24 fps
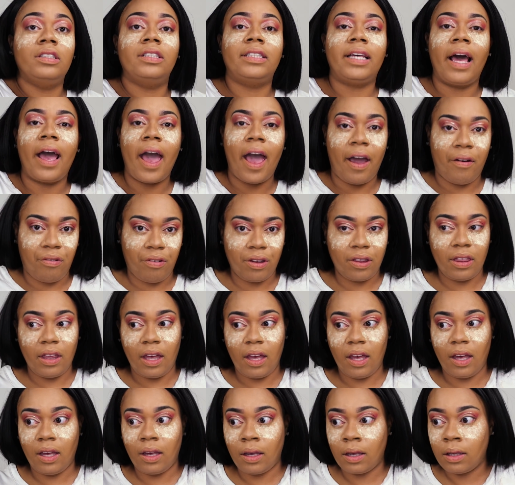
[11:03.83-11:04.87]

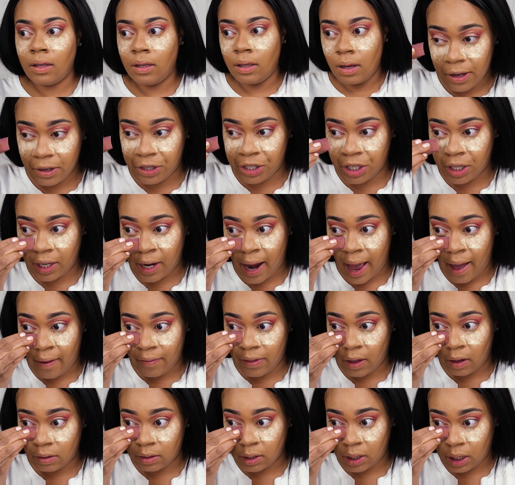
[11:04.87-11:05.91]
everything, you shouldn't
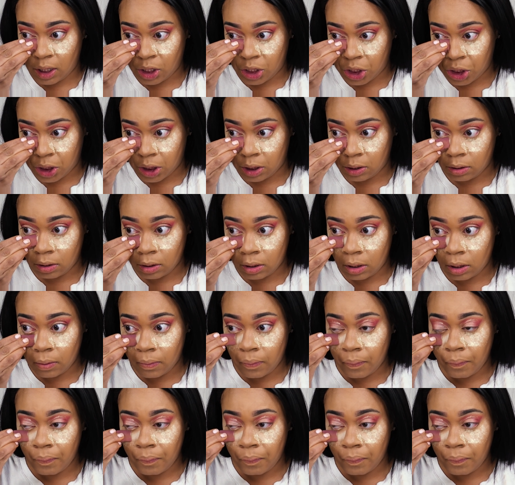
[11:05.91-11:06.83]
have those issues.